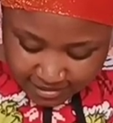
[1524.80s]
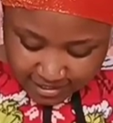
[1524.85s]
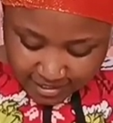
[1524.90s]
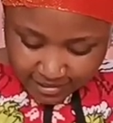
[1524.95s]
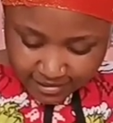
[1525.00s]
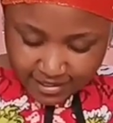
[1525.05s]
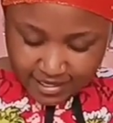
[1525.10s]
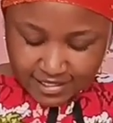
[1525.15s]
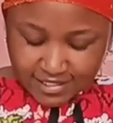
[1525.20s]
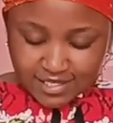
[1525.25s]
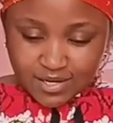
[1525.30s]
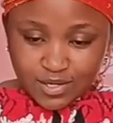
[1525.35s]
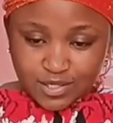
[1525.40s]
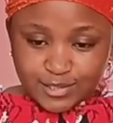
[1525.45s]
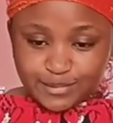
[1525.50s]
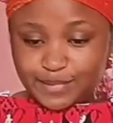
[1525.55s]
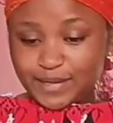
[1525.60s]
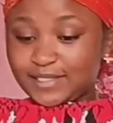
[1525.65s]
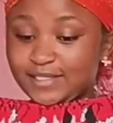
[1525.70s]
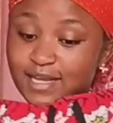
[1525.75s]
tell that
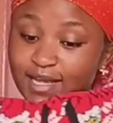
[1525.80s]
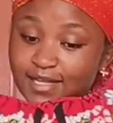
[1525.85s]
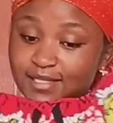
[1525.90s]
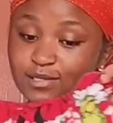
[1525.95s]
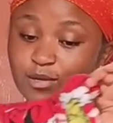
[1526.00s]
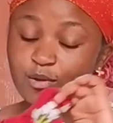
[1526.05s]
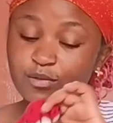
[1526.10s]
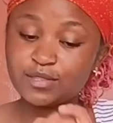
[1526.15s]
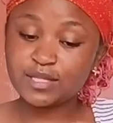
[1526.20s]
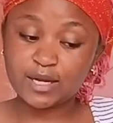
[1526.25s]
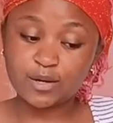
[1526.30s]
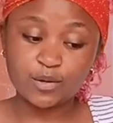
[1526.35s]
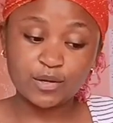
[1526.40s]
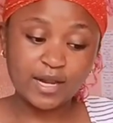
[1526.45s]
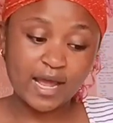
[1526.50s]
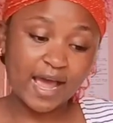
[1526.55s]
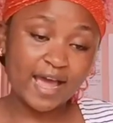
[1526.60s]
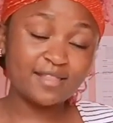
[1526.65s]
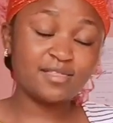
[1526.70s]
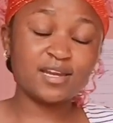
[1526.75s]
christmas is on the
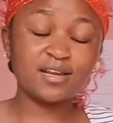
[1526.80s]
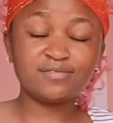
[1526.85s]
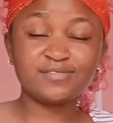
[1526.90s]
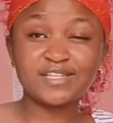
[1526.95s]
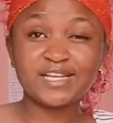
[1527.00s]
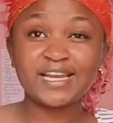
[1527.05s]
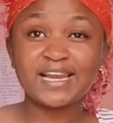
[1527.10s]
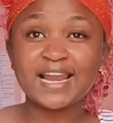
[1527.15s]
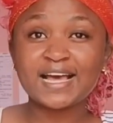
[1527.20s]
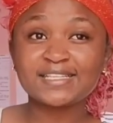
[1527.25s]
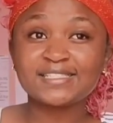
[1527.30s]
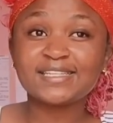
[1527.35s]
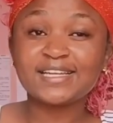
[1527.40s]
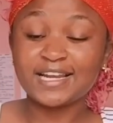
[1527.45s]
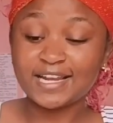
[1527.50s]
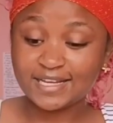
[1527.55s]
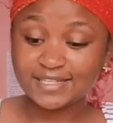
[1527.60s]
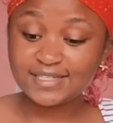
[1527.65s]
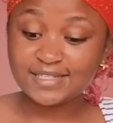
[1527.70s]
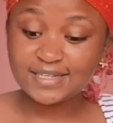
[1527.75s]
corner i thrifted last
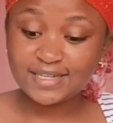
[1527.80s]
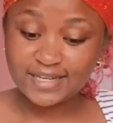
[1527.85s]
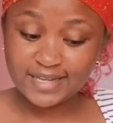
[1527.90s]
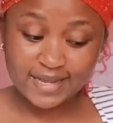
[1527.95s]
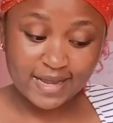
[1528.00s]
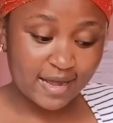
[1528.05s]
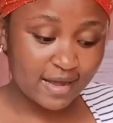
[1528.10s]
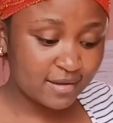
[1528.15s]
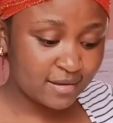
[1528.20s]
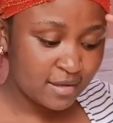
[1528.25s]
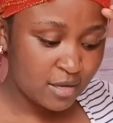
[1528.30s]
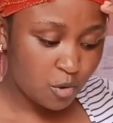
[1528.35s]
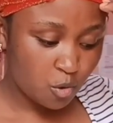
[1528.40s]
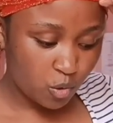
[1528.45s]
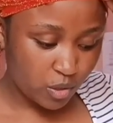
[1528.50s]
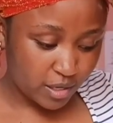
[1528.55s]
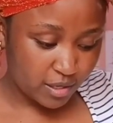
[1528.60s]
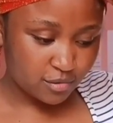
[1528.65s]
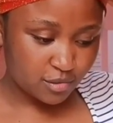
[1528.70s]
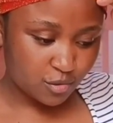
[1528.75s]
last year
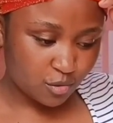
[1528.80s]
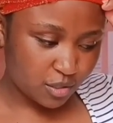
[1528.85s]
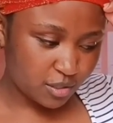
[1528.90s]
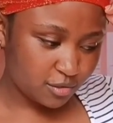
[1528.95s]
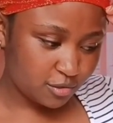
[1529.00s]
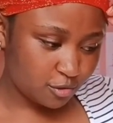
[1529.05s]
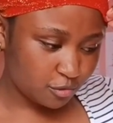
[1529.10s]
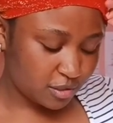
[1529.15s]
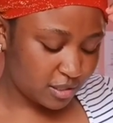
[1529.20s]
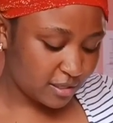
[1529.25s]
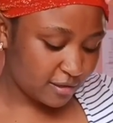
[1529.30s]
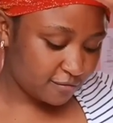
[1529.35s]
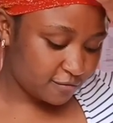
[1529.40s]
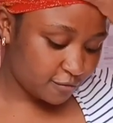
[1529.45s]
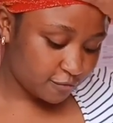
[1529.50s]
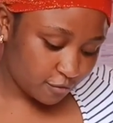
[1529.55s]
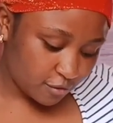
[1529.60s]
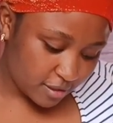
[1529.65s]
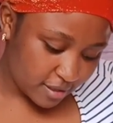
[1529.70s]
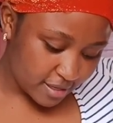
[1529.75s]
when i was going to thrift
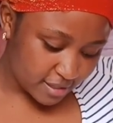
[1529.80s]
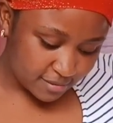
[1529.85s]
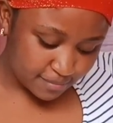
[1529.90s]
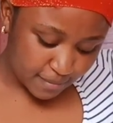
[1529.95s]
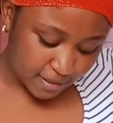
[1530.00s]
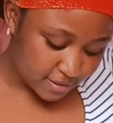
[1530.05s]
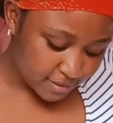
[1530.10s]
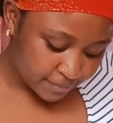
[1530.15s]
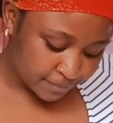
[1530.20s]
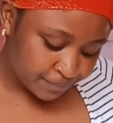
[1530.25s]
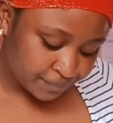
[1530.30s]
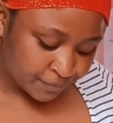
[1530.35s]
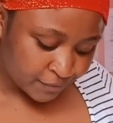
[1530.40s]
for christmas